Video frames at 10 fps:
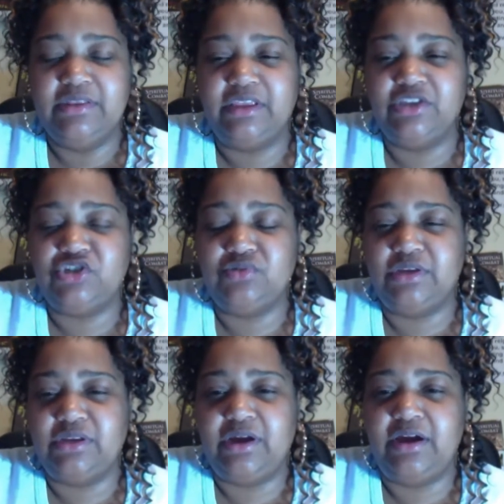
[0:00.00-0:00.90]
that you
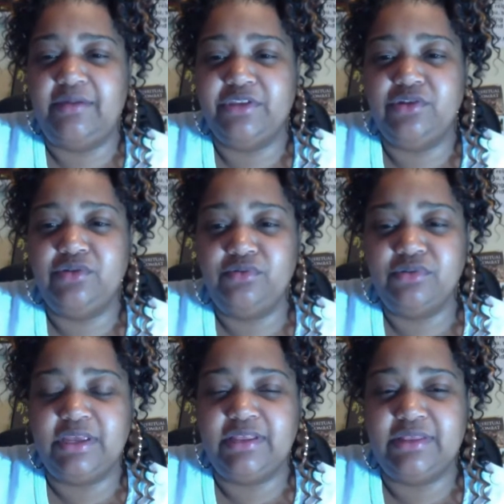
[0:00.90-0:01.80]
can
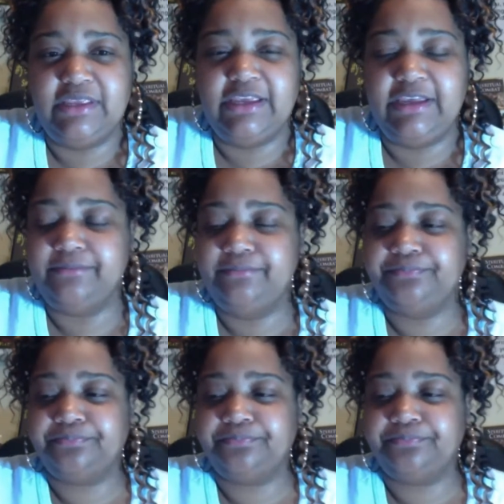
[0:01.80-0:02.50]
use. And then